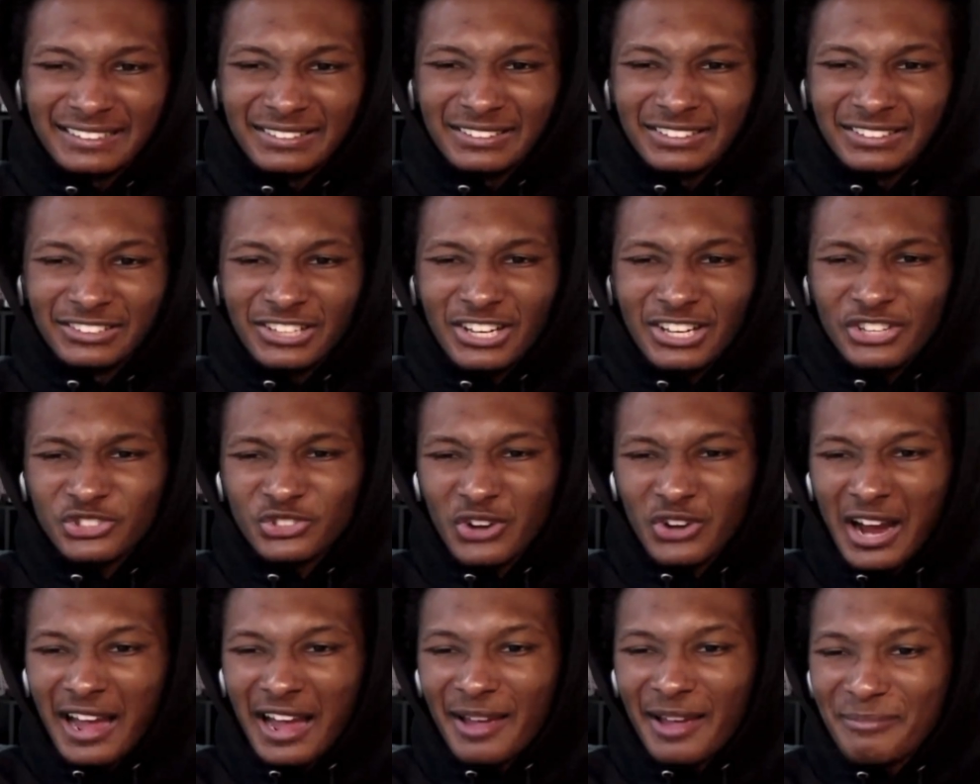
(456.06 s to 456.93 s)
Good
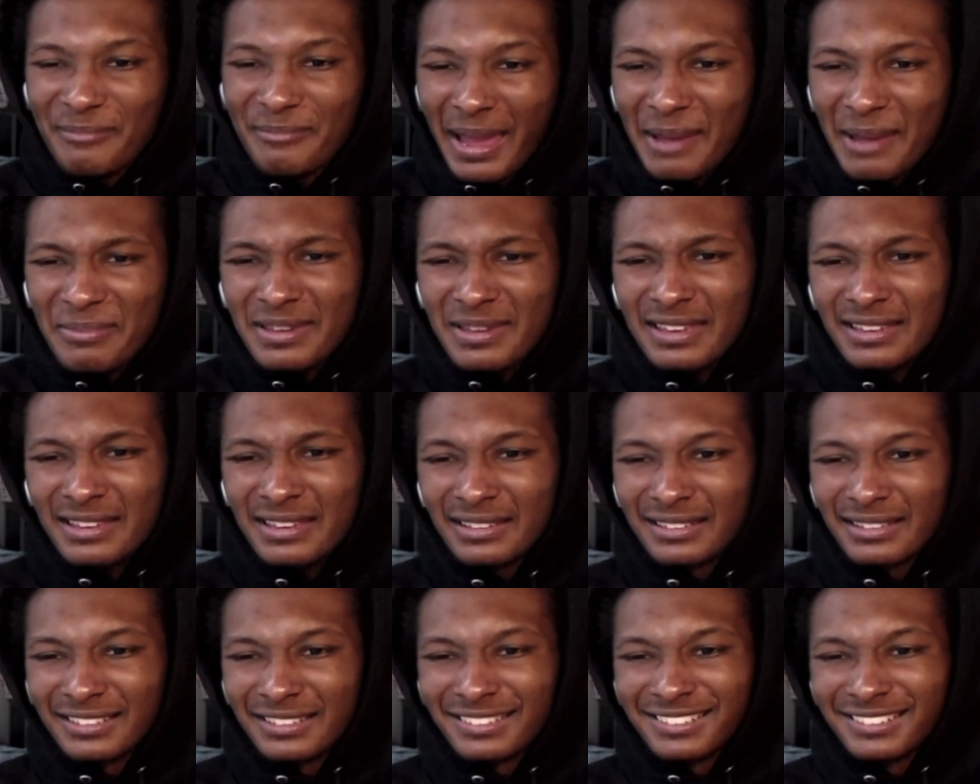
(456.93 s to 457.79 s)
drive, baby.
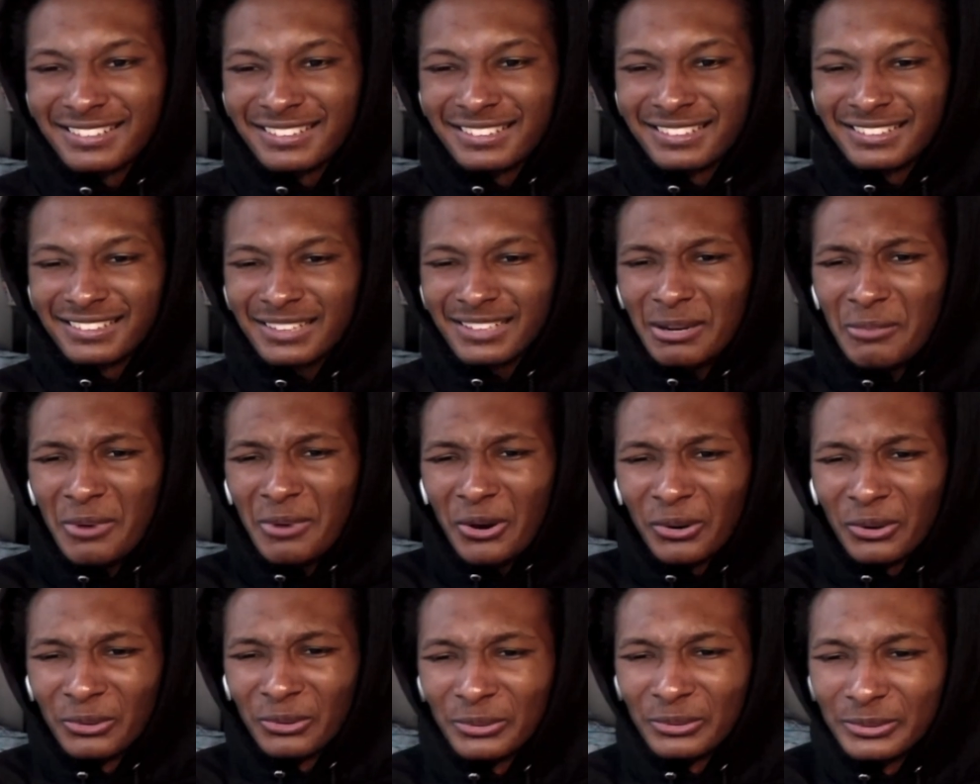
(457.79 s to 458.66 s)
Come
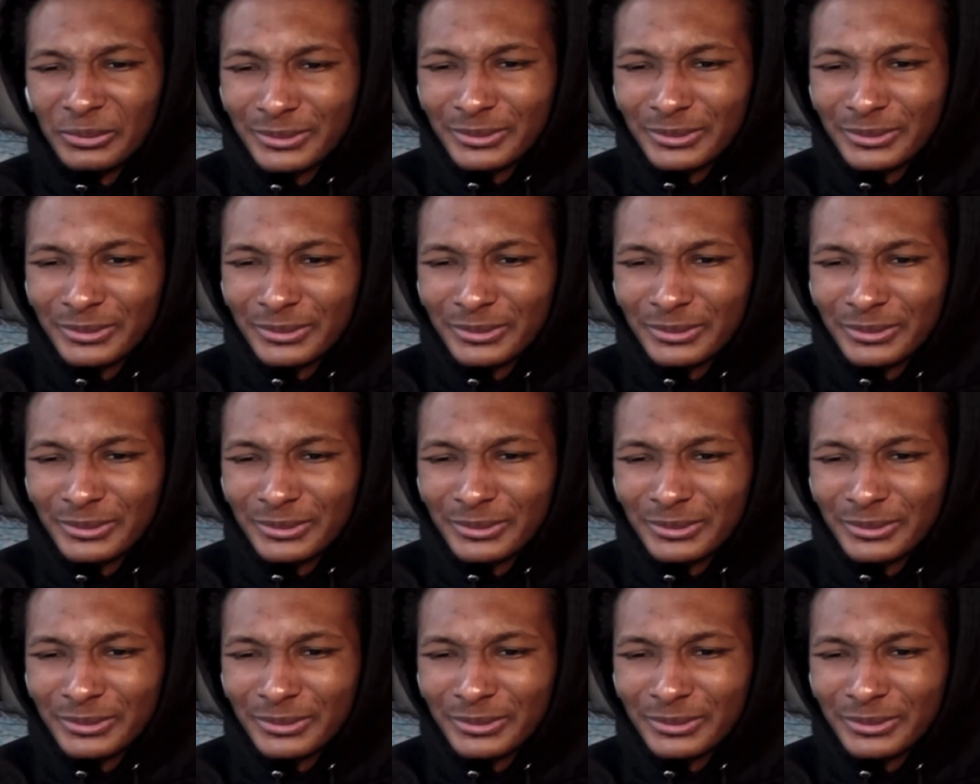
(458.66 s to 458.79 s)
on.